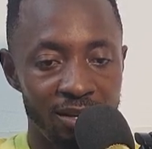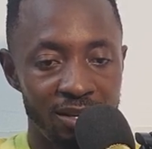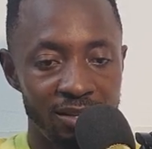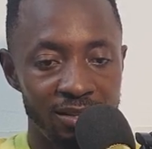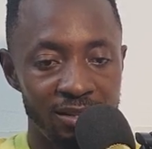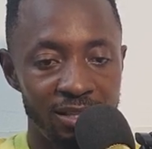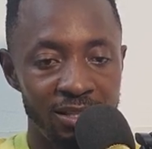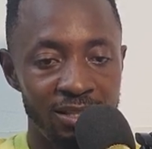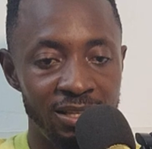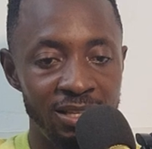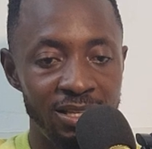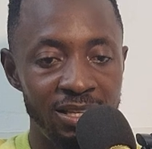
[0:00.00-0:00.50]

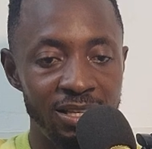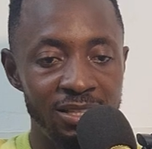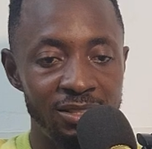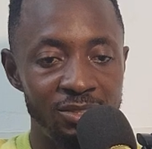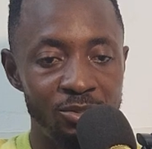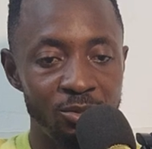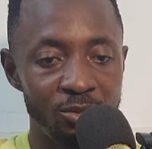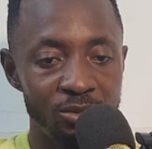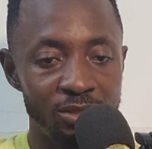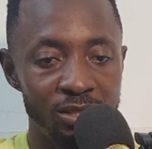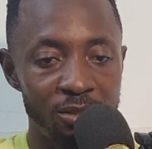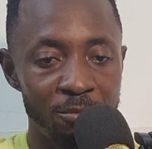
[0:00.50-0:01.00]
Did it hit
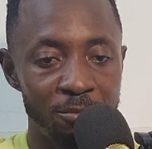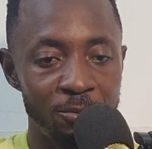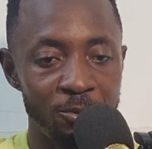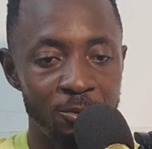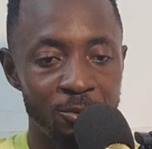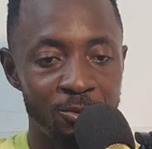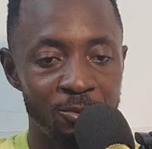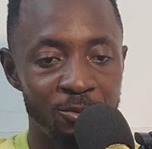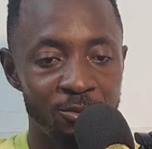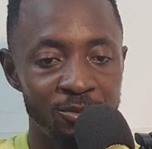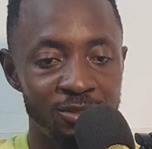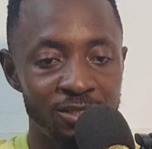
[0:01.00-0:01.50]
your TP or
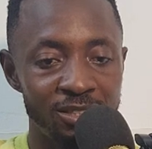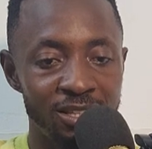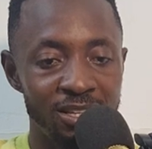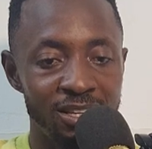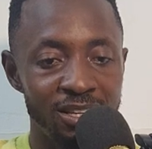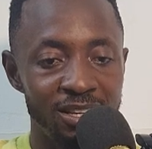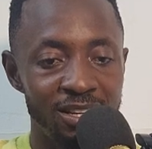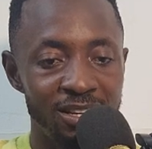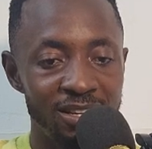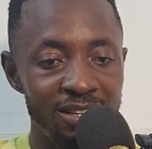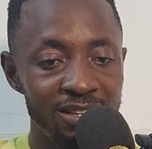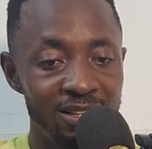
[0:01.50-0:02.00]
not?
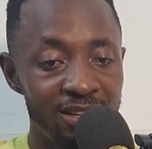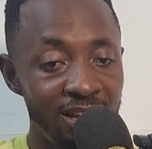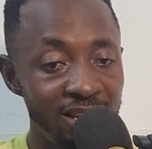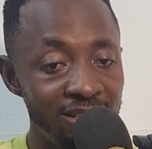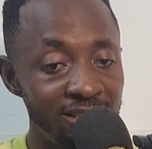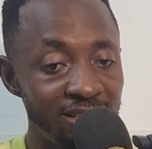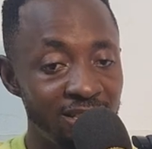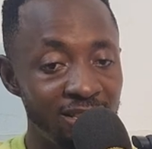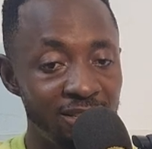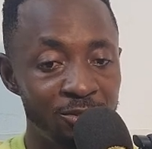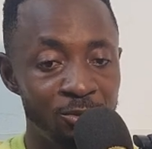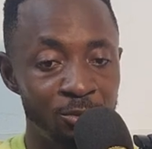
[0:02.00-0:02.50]

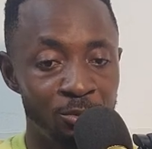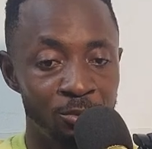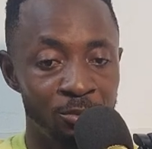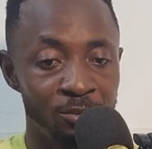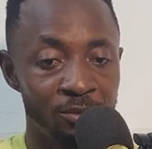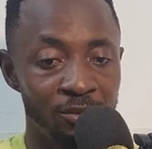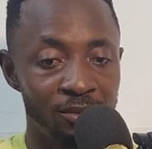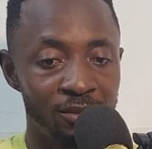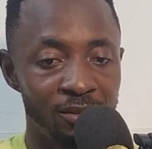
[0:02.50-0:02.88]
Nicely done.